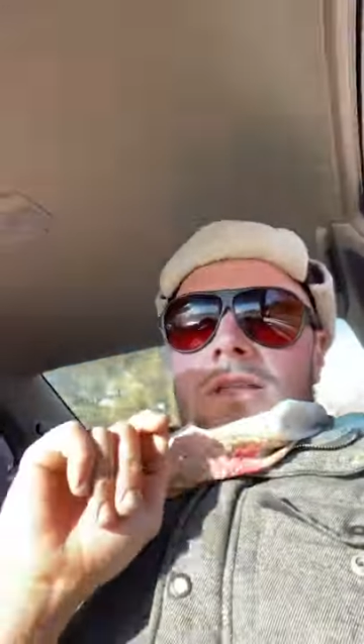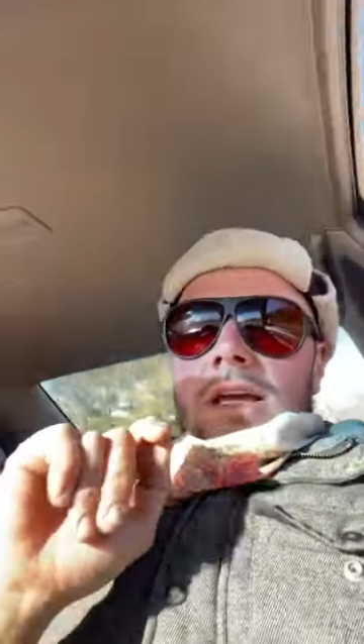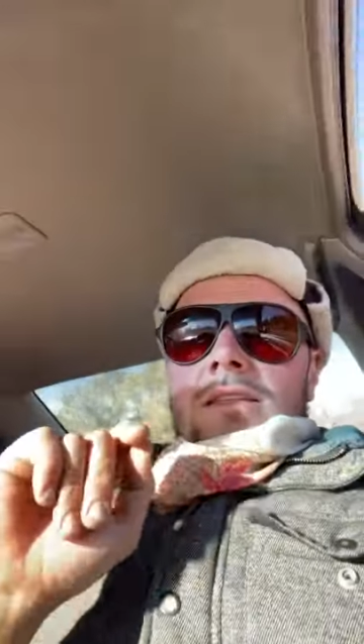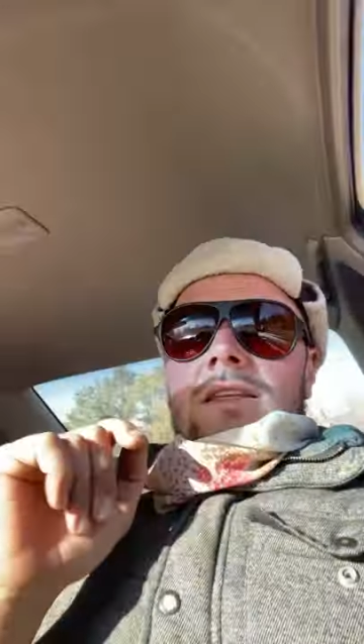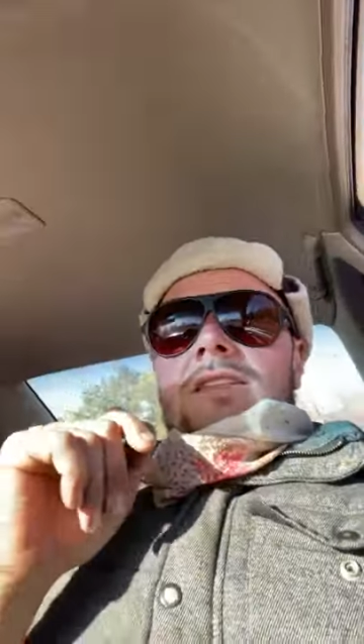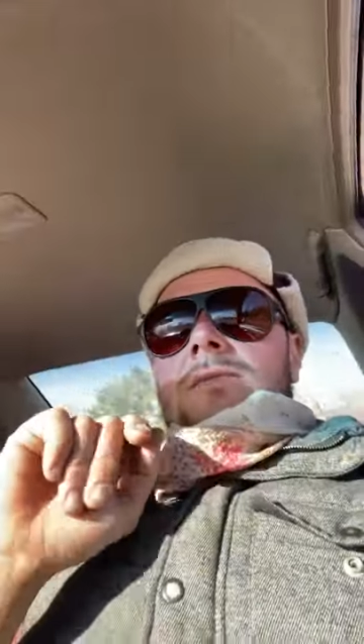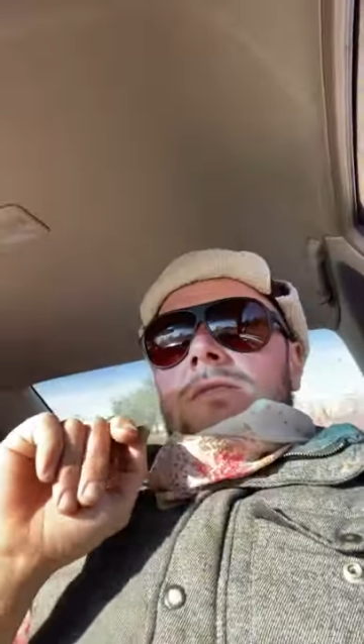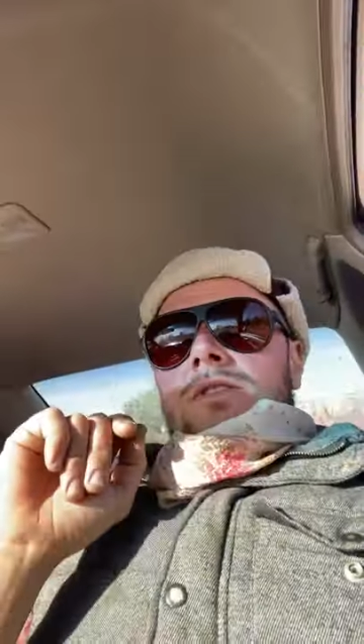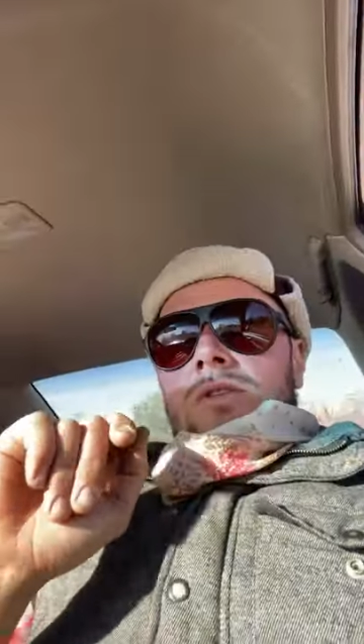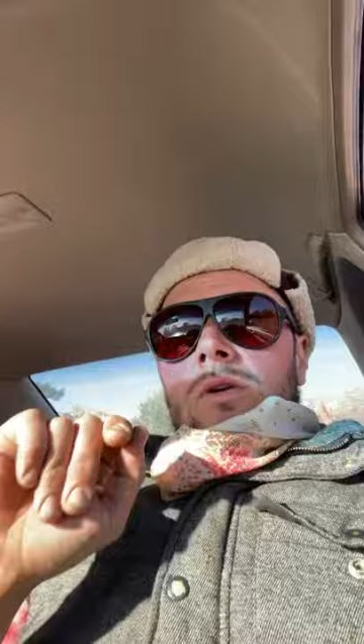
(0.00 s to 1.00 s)
that this
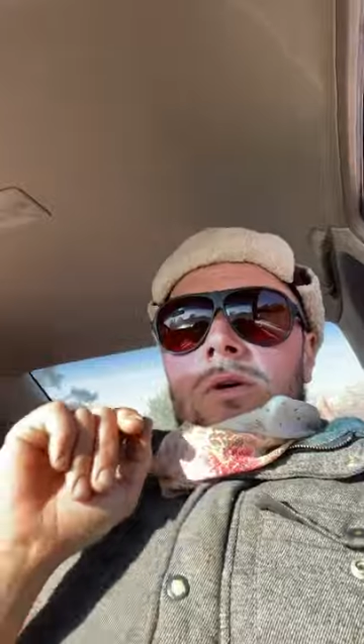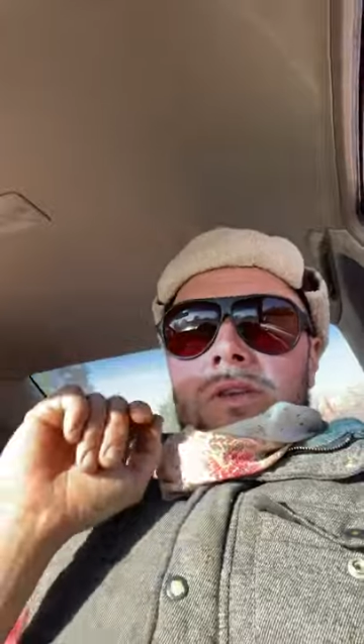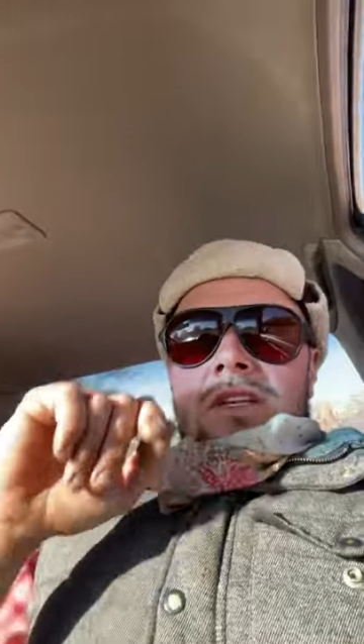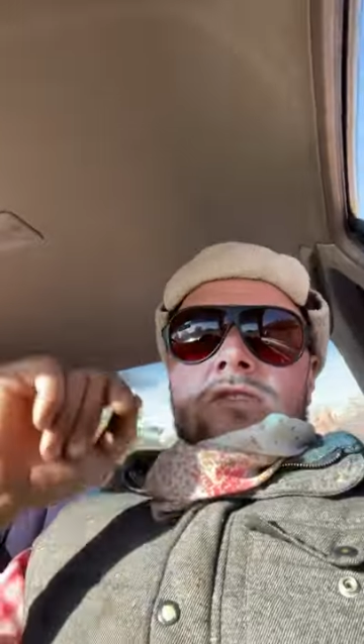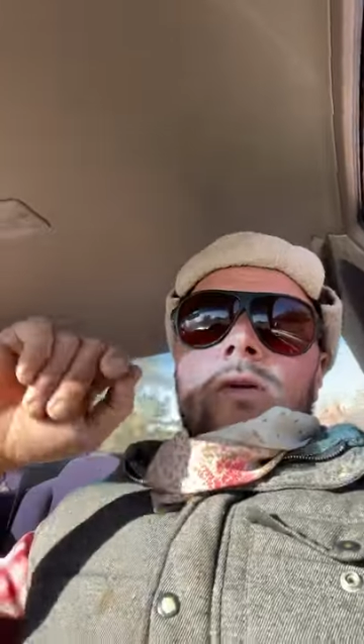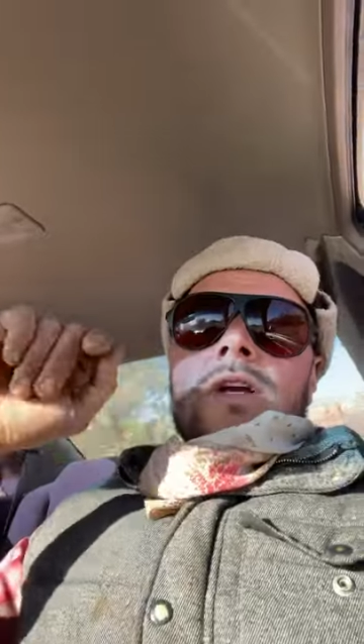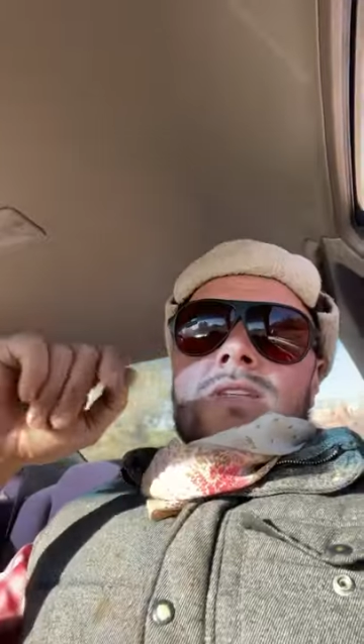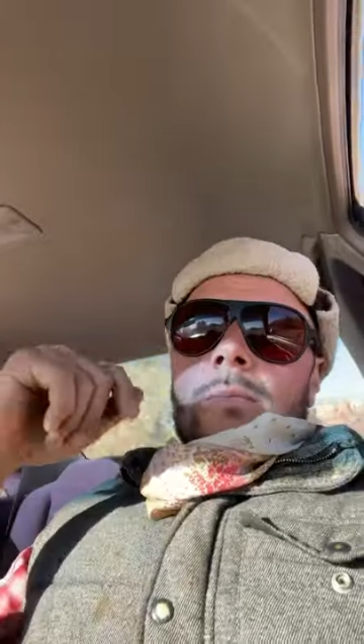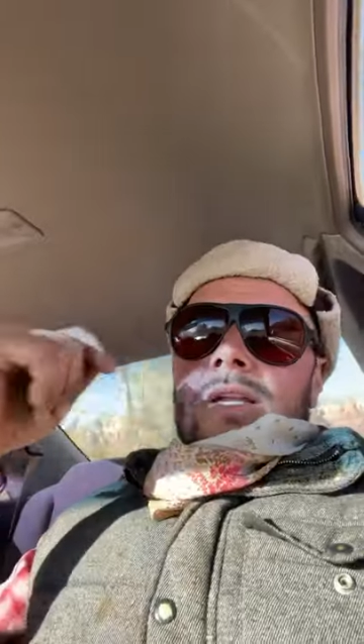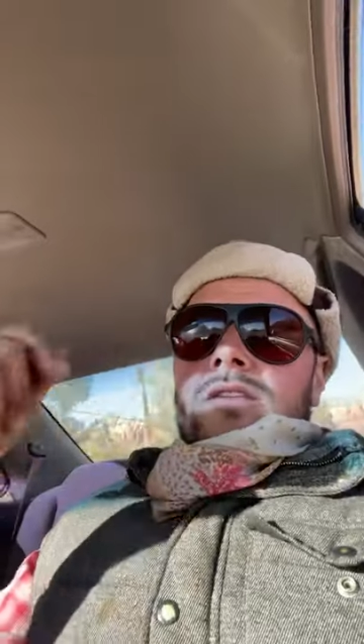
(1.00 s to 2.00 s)
story, these stories
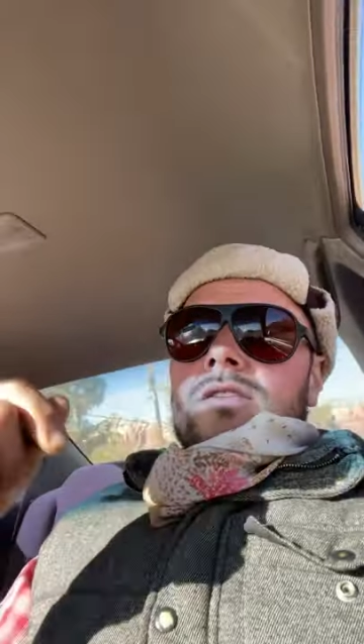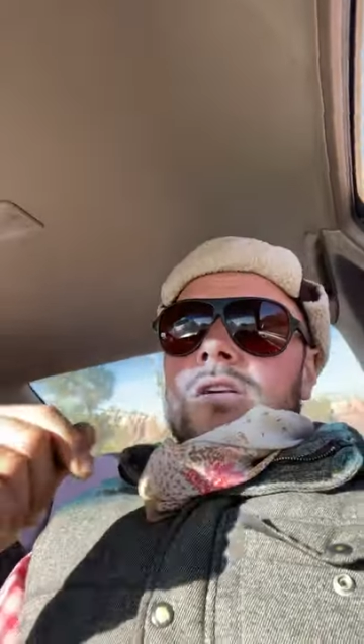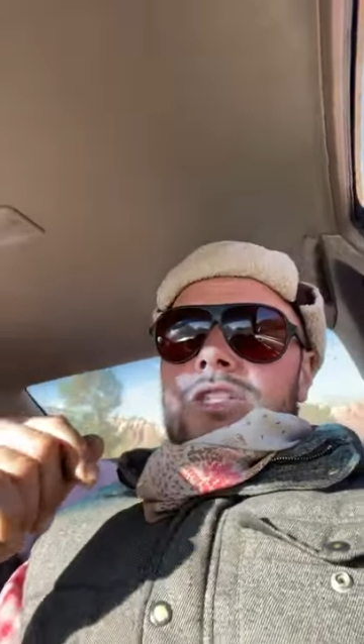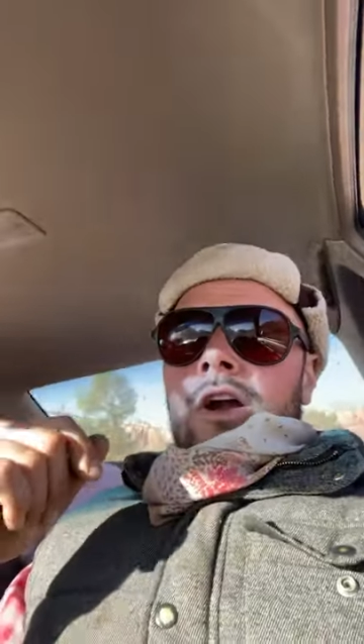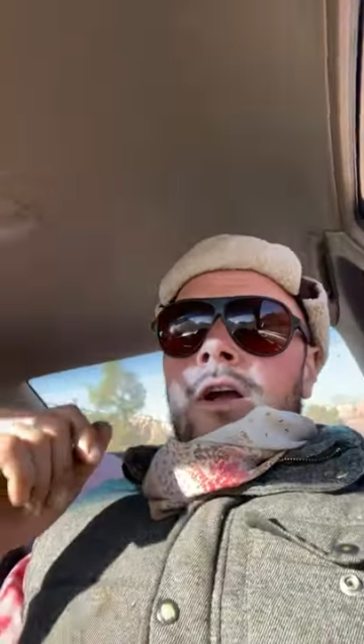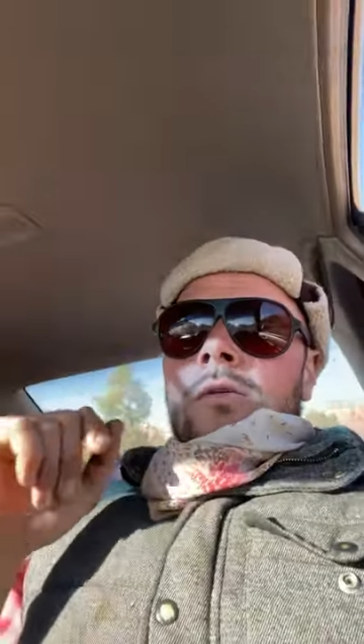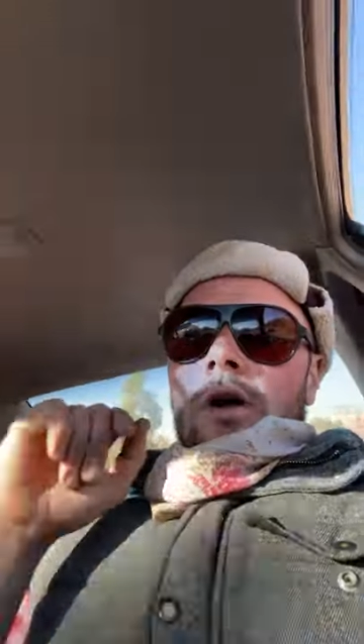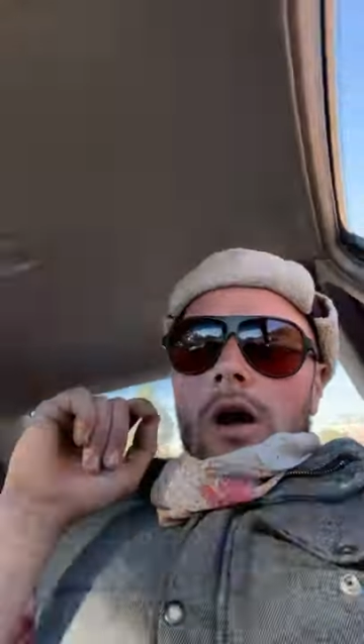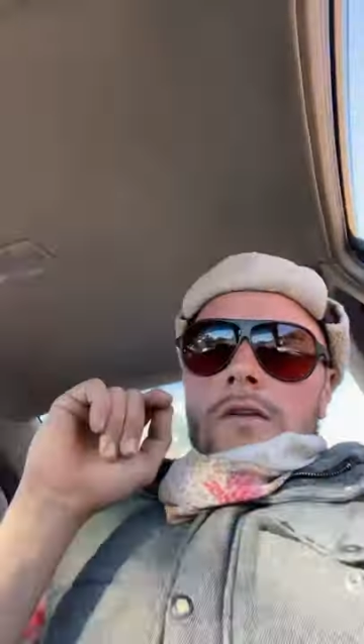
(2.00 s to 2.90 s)
I'm about to start sharing are